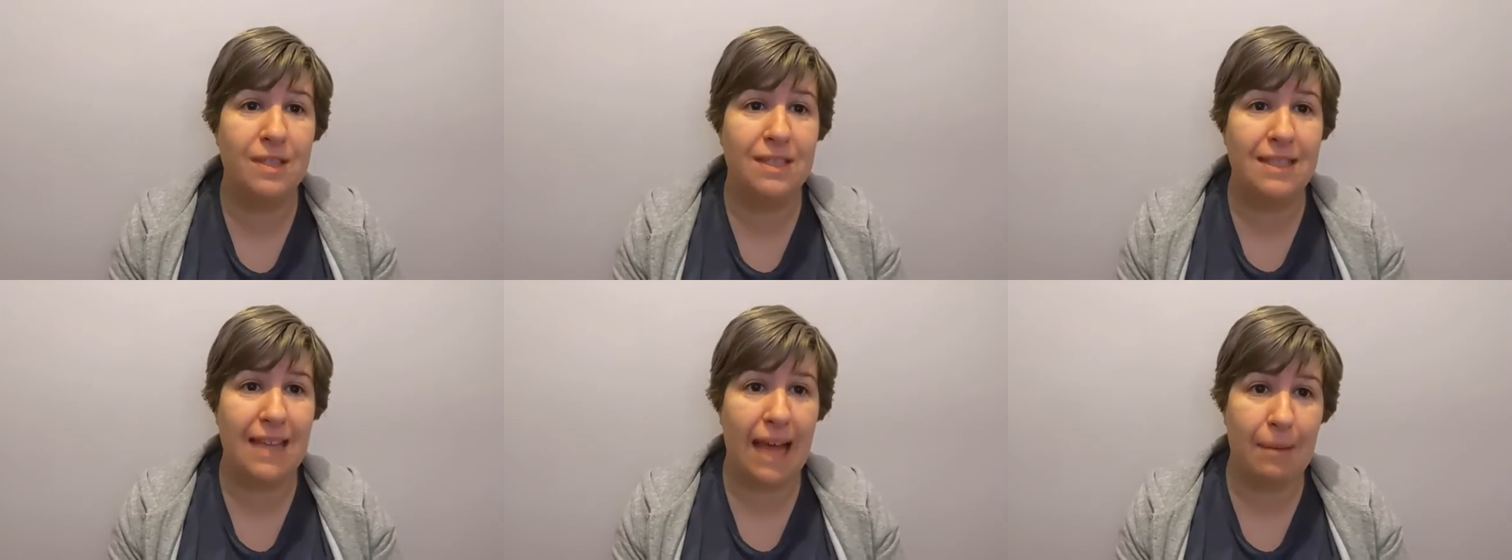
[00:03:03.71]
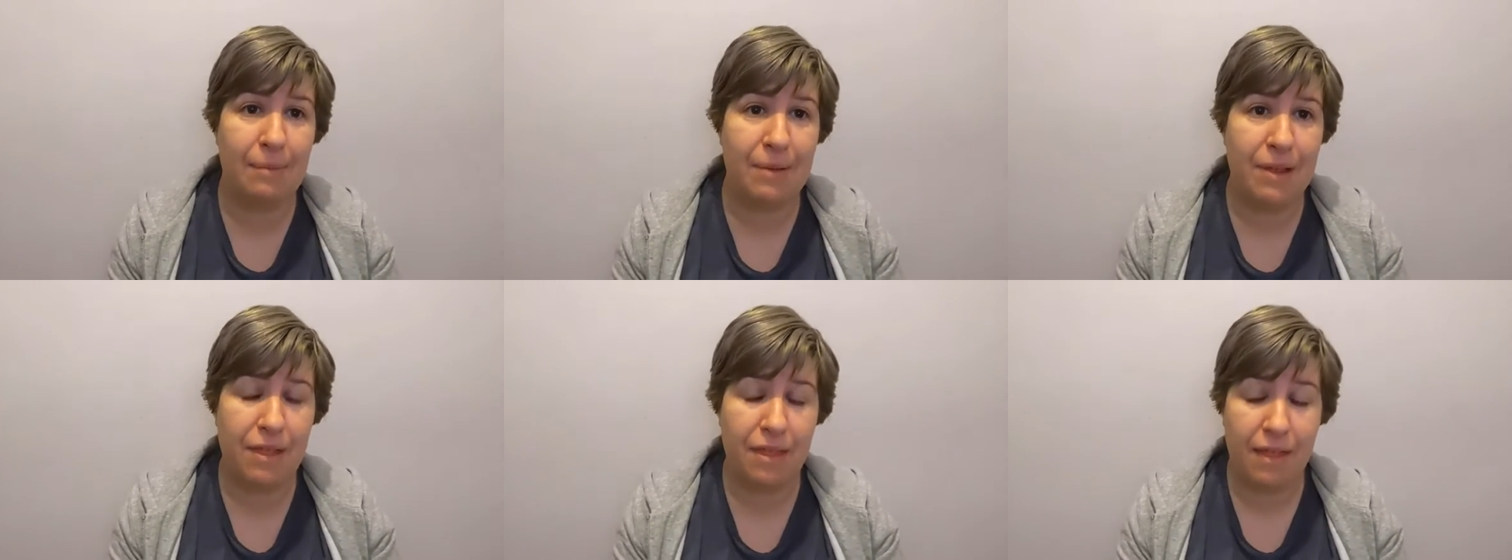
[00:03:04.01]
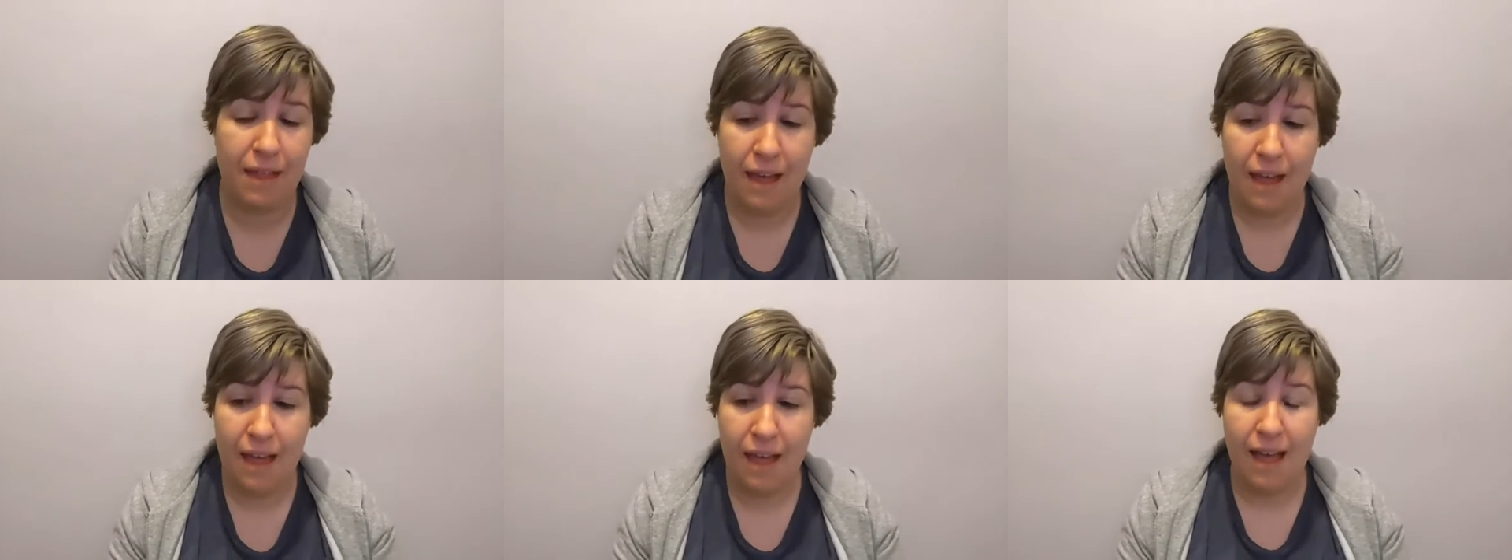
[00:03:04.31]
Sabbath.
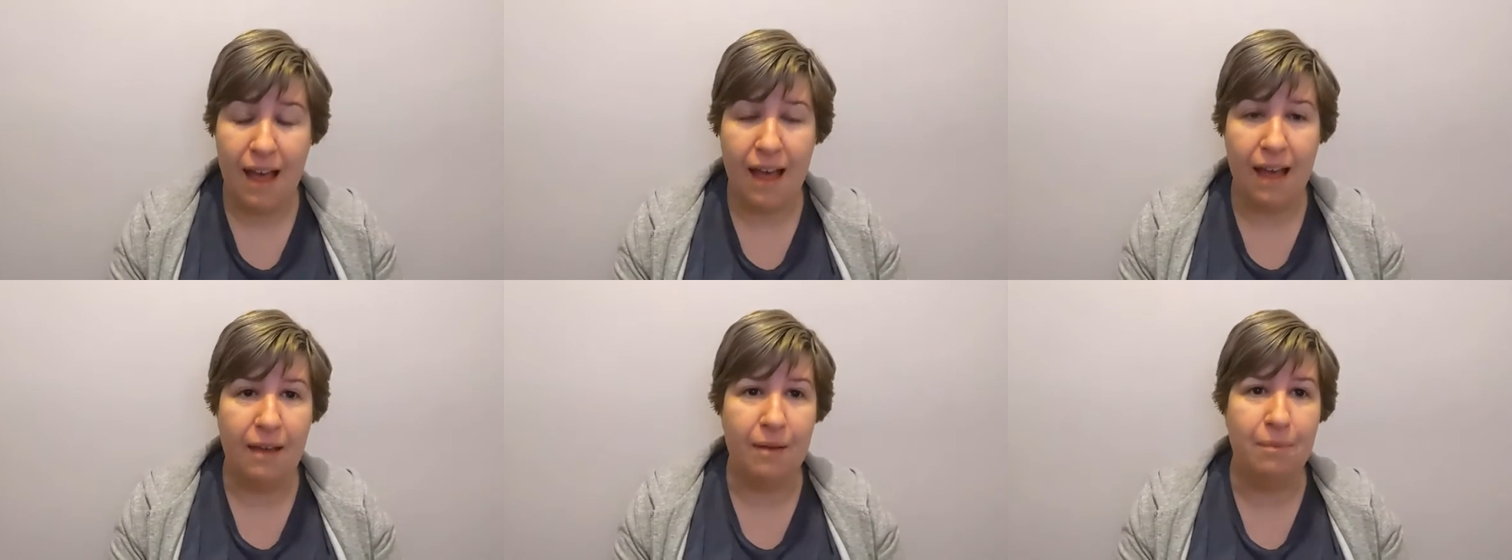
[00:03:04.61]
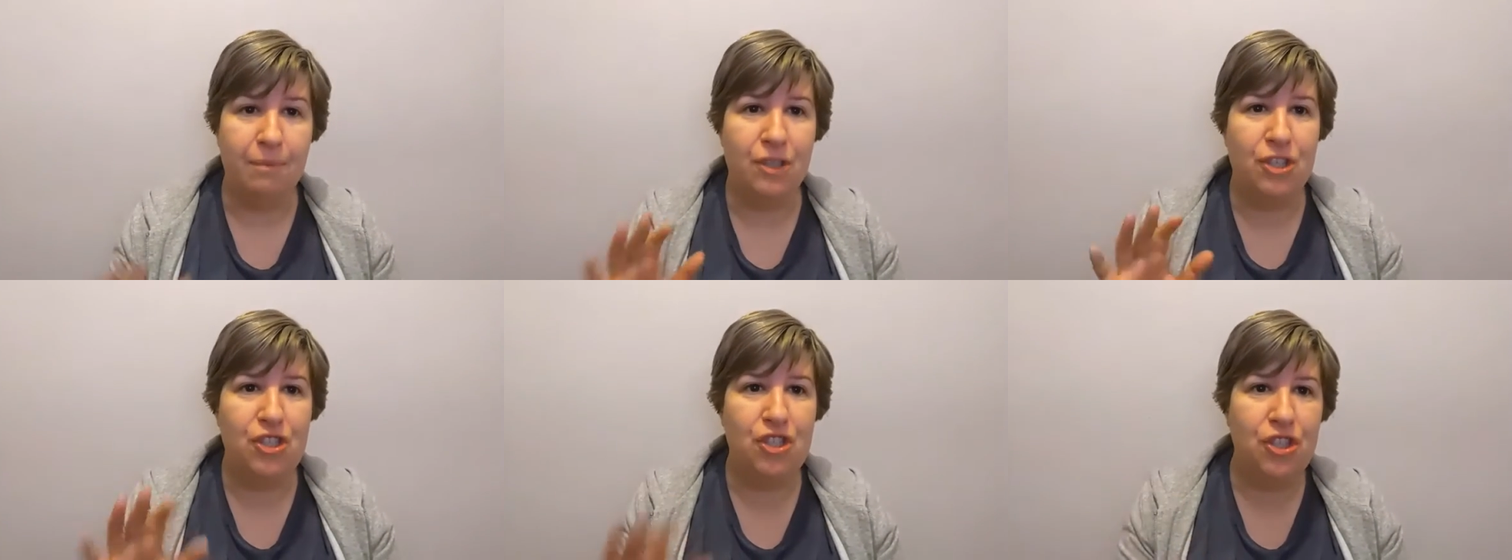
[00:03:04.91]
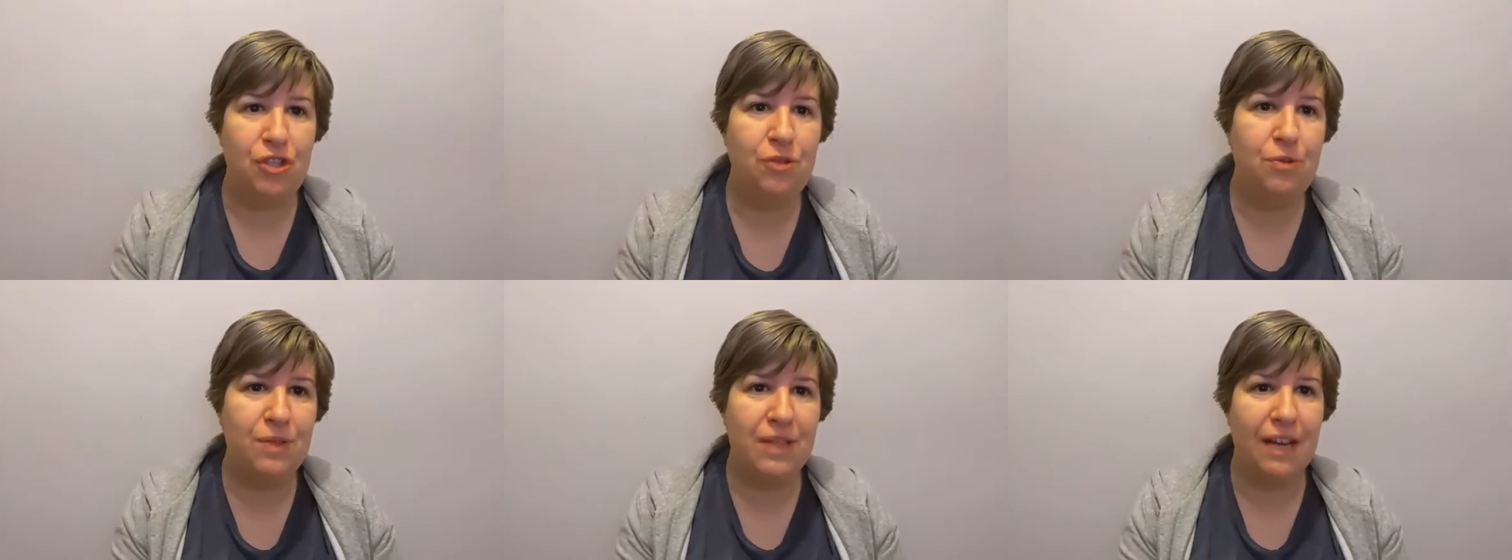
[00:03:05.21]
The
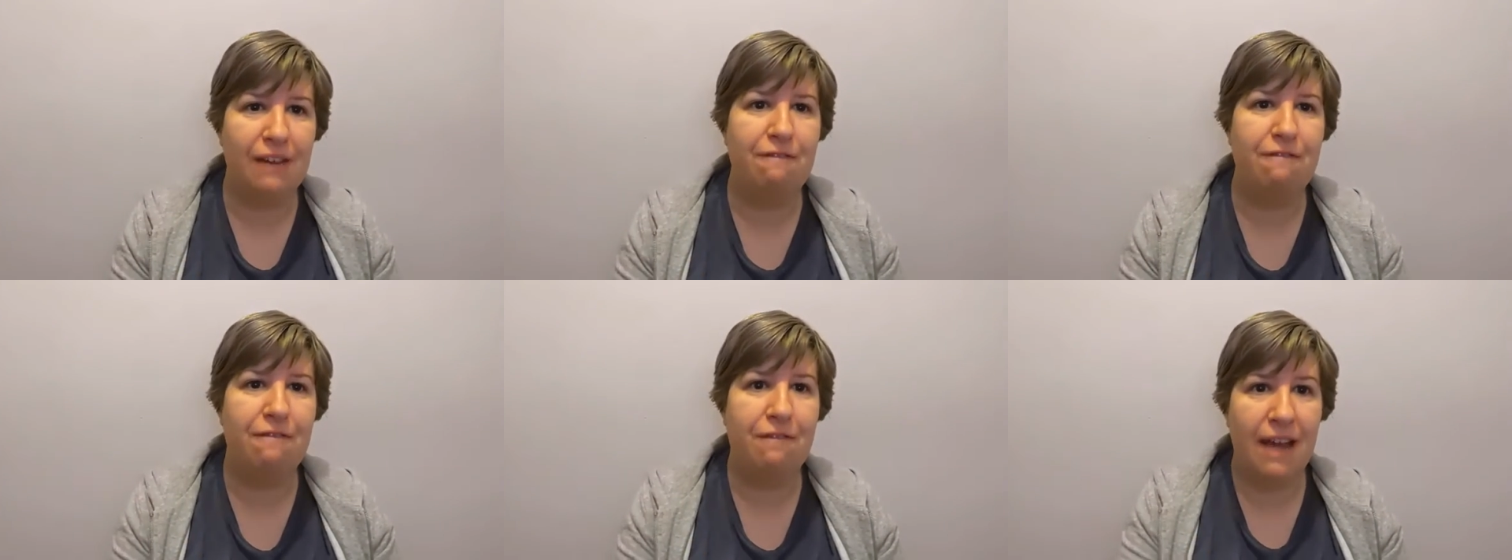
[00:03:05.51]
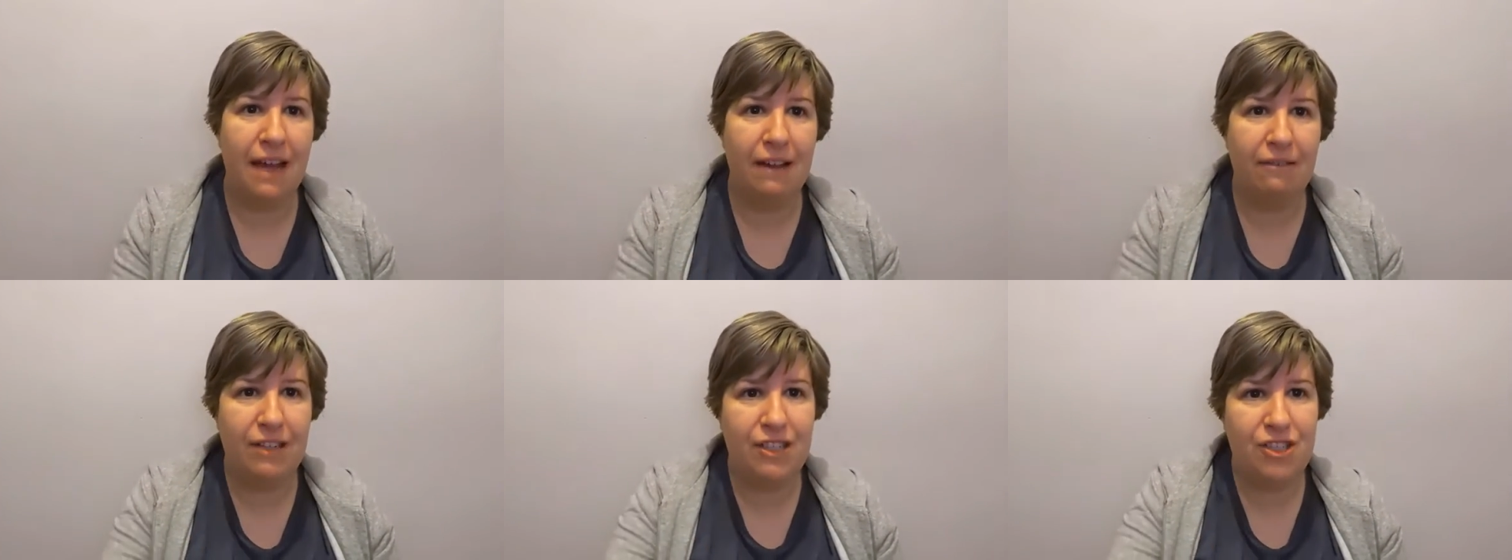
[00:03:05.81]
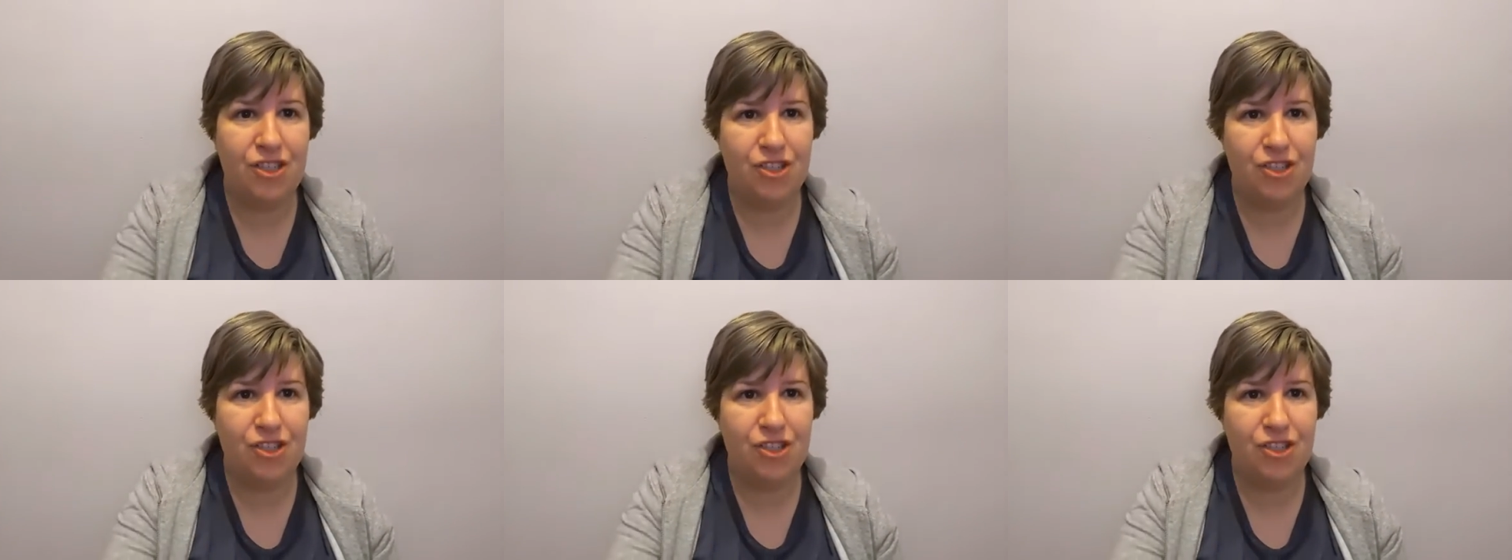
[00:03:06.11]
Jews have very